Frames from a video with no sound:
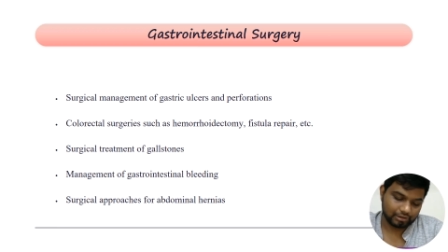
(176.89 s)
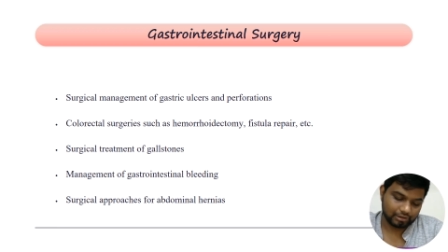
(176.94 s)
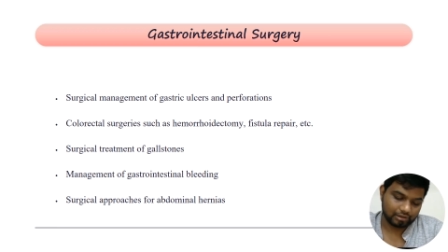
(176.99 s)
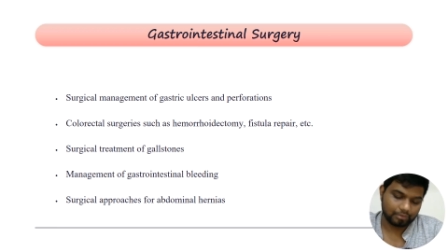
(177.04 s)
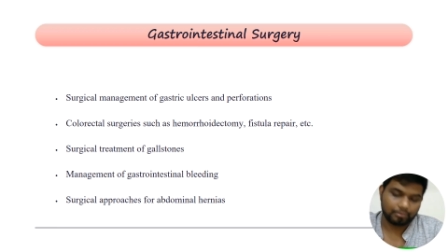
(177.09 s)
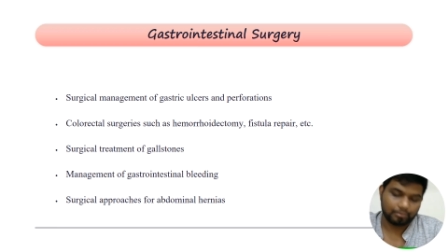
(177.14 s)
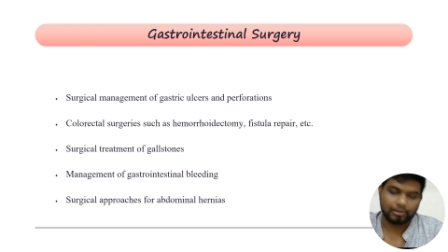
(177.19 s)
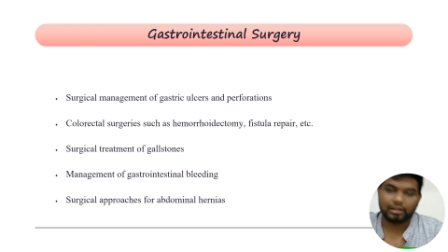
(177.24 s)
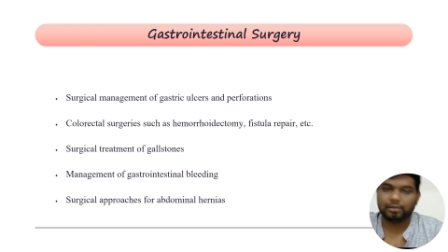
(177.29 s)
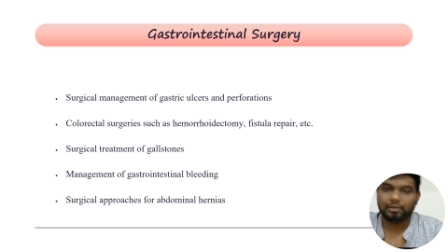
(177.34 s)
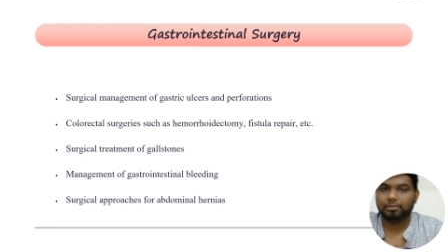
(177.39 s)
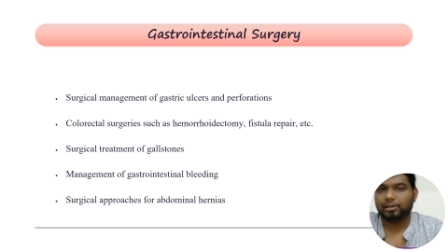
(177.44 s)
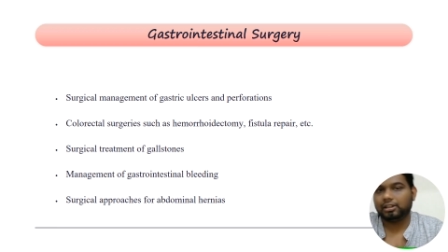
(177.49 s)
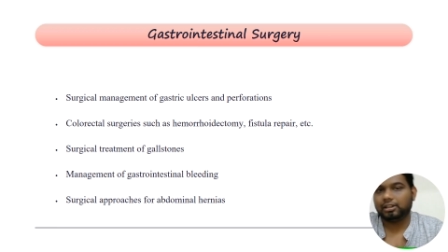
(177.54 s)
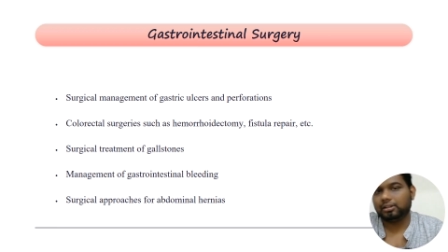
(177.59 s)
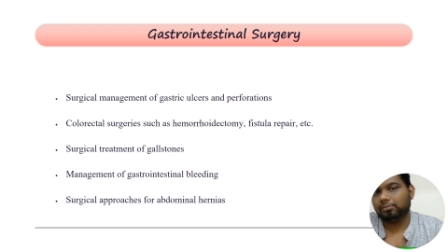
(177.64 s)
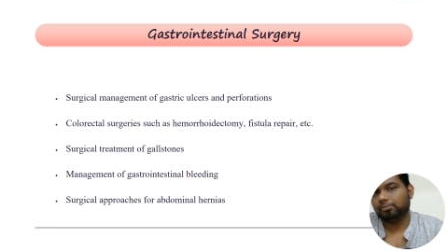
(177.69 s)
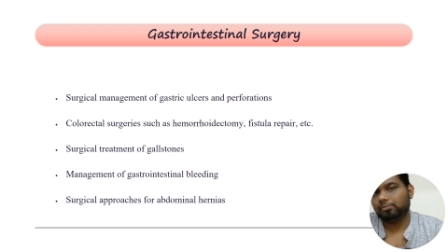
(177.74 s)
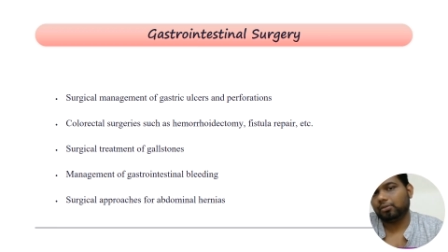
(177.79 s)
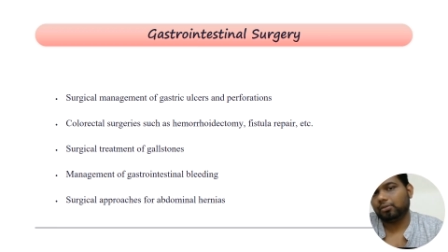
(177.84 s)
the
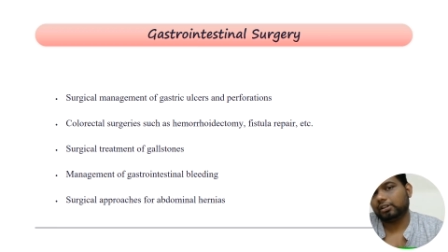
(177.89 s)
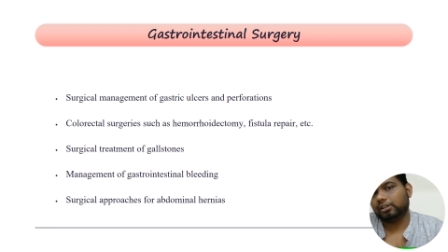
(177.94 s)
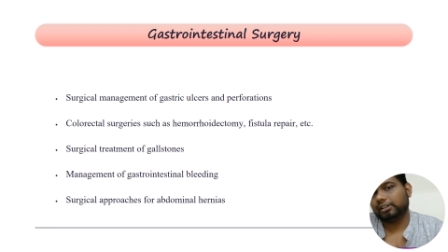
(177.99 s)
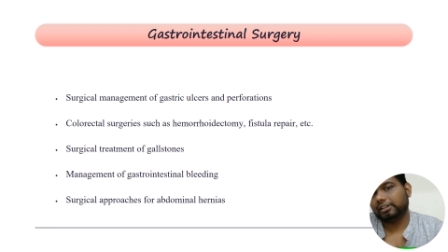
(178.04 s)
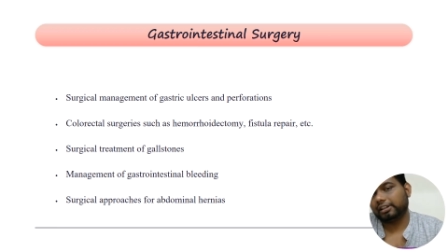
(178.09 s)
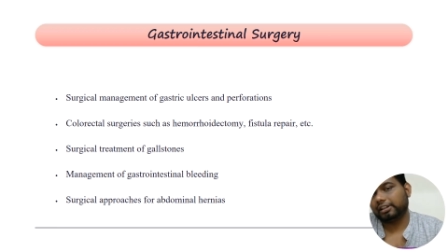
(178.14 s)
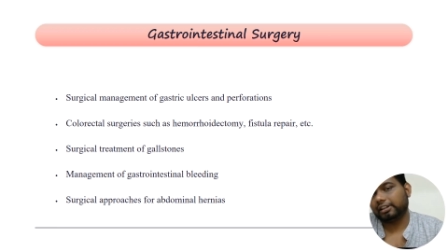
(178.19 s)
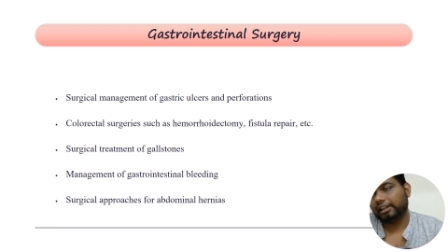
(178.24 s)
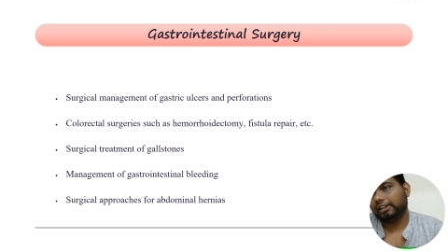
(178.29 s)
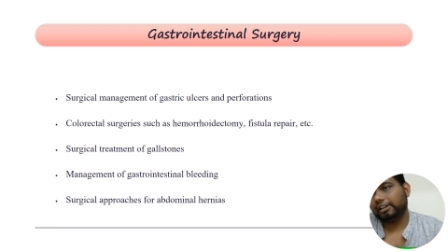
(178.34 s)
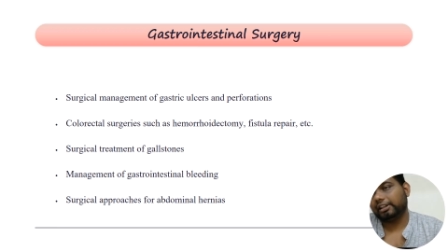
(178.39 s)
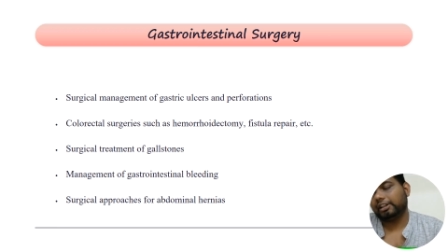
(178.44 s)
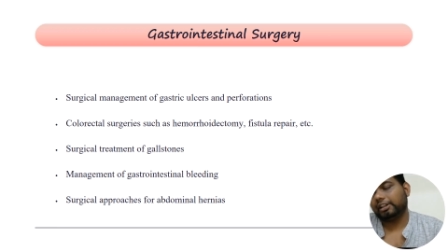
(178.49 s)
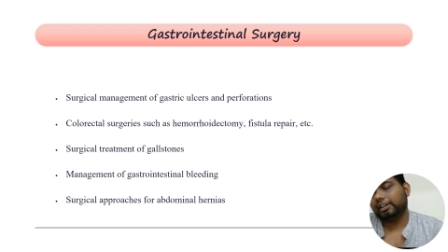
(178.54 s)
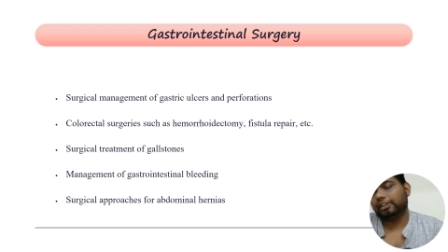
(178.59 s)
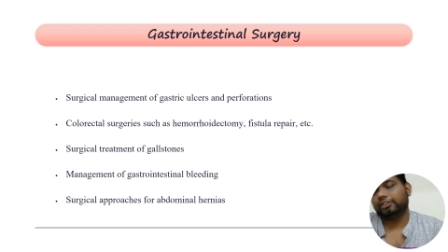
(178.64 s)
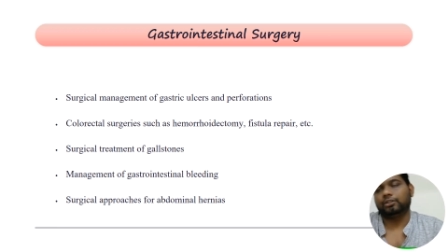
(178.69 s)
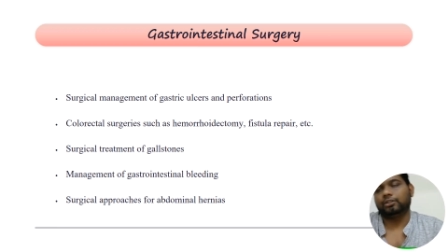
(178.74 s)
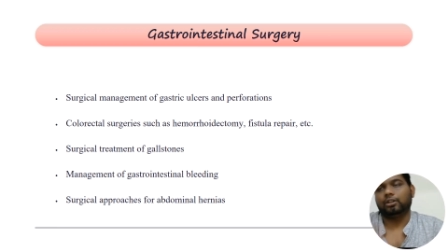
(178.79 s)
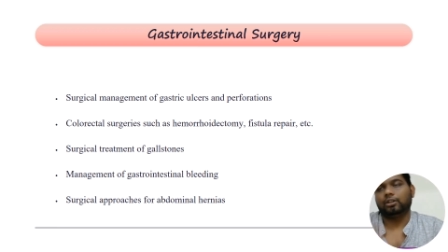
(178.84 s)
very important area
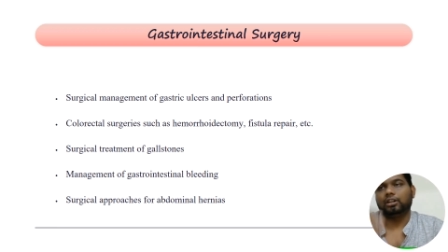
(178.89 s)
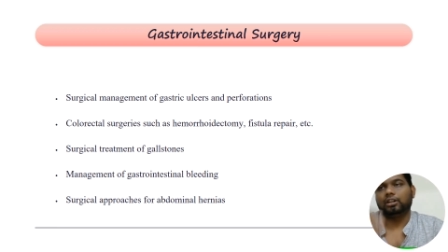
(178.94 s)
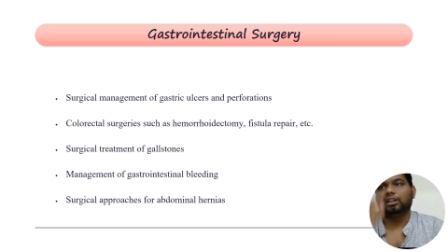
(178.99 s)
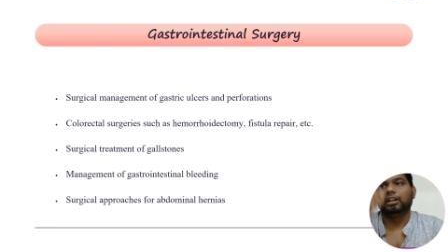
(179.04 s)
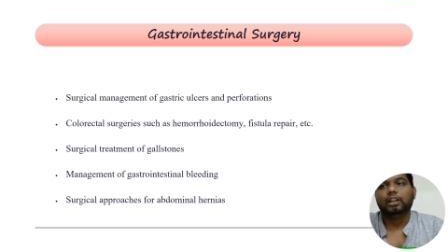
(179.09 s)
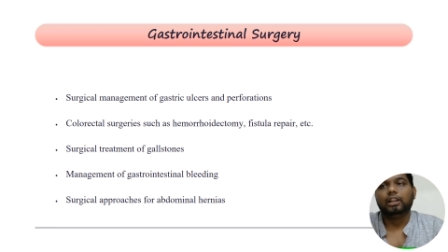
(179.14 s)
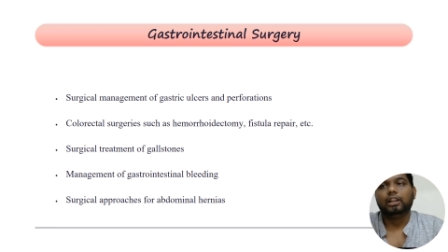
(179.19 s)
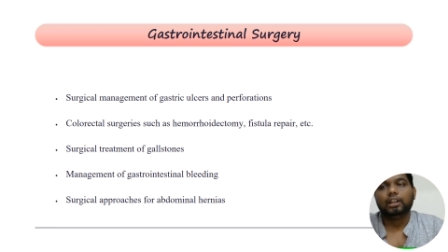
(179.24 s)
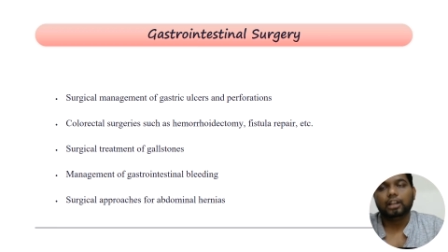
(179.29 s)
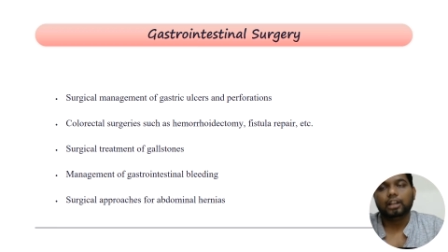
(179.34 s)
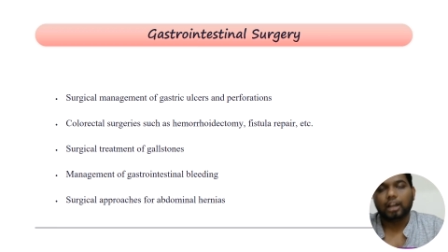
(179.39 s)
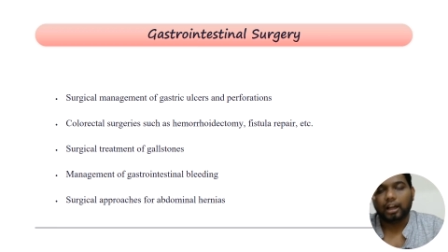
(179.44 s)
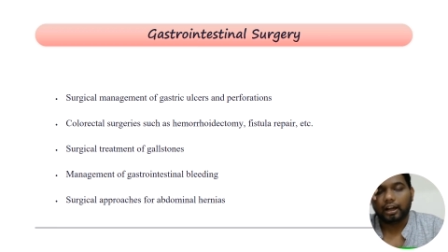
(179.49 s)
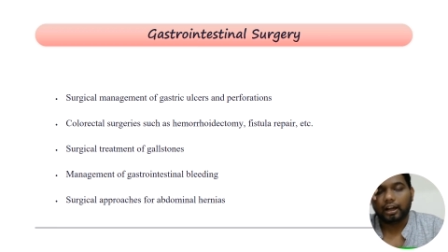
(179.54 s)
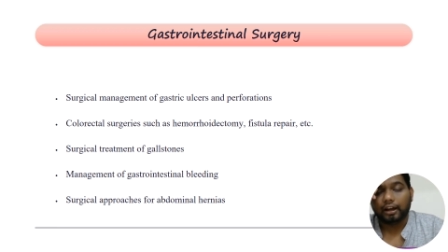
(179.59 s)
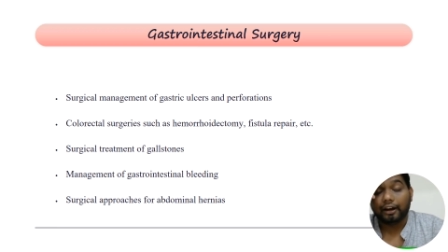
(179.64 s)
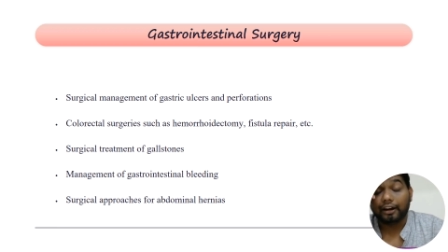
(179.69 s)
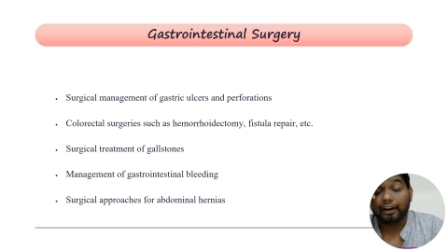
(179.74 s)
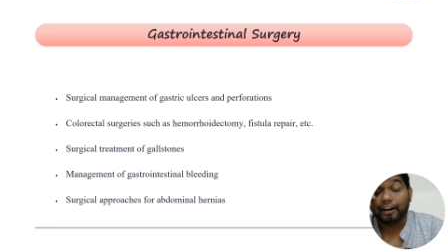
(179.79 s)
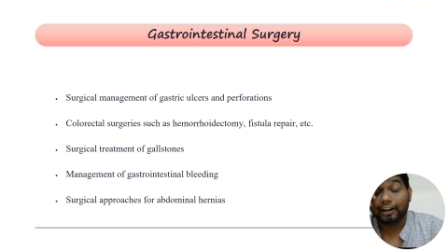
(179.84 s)
is your
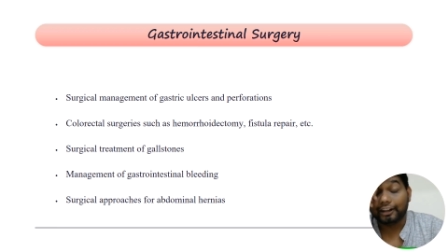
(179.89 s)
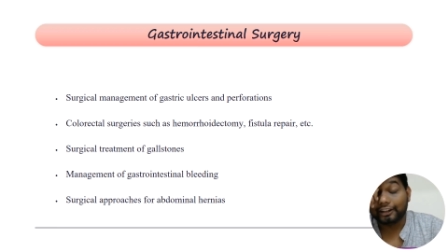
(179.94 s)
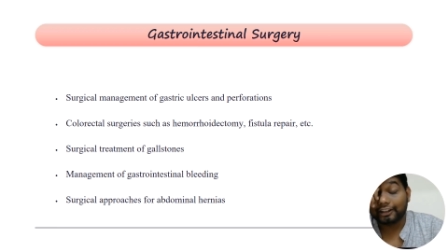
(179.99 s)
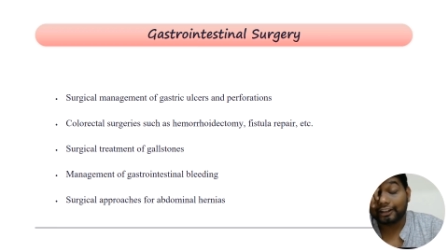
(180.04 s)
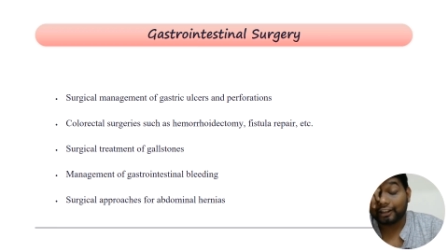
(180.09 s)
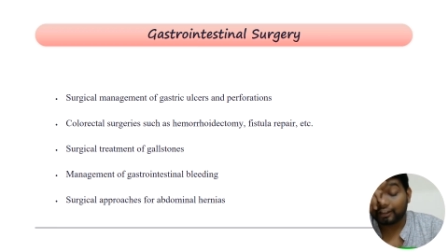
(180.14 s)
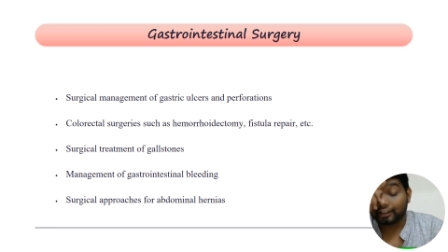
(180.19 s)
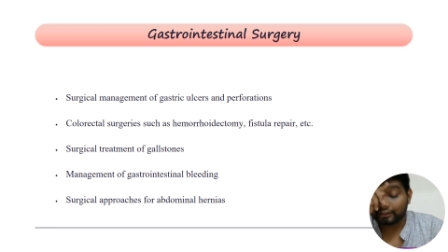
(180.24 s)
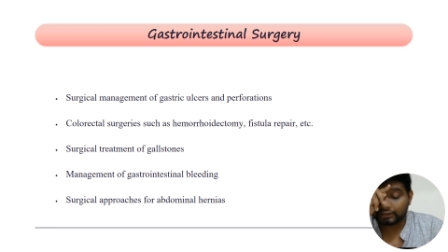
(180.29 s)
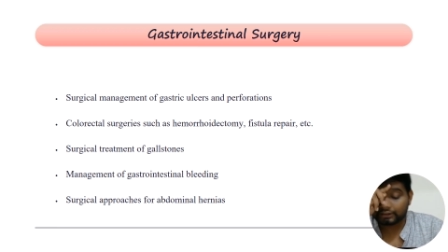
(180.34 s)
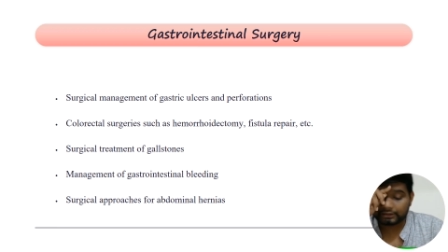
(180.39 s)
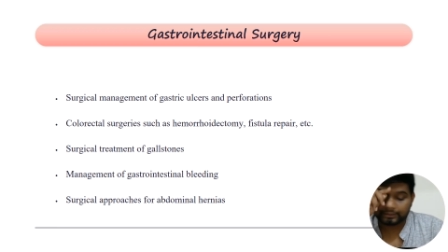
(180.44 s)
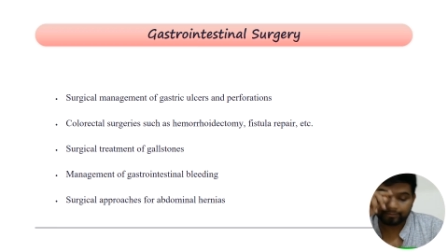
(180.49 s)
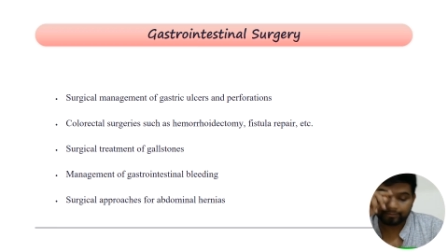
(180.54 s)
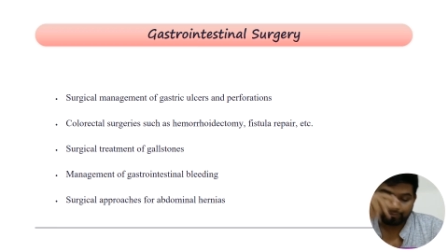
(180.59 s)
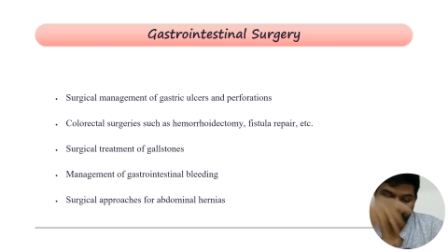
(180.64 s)
hernias.